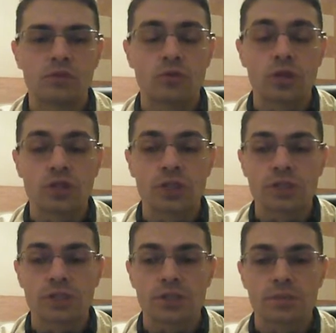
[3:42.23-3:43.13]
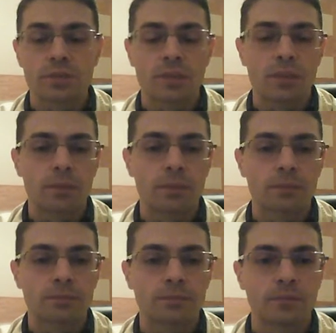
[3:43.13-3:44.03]
drawish chances,
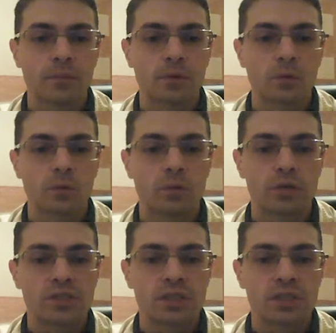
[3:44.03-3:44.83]
queen